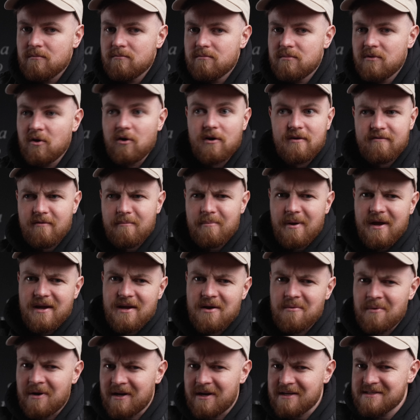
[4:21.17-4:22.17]
Not even
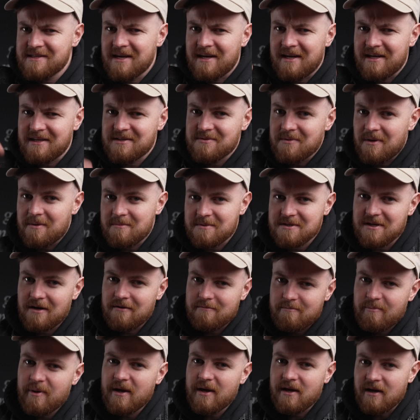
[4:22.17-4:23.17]
Peter when I sent it to him. So
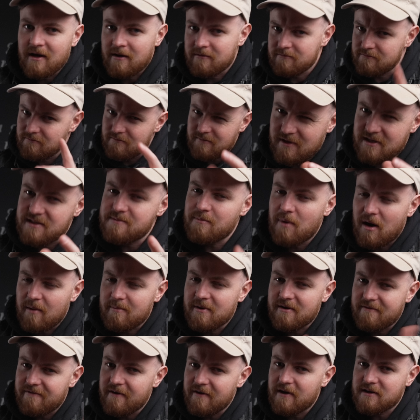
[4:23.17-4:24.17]
Peter, this might
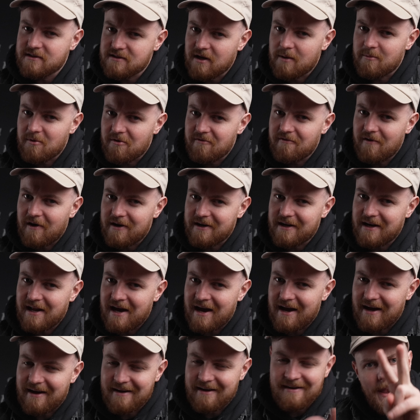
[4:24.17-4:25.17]
be the first time you're finding
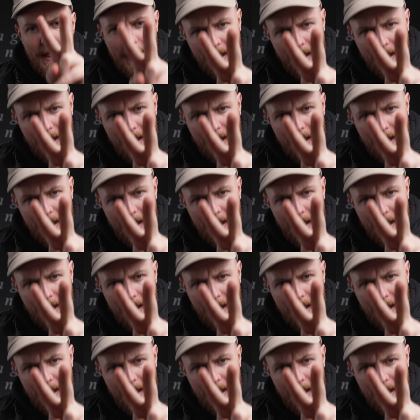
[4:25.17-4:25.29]
that.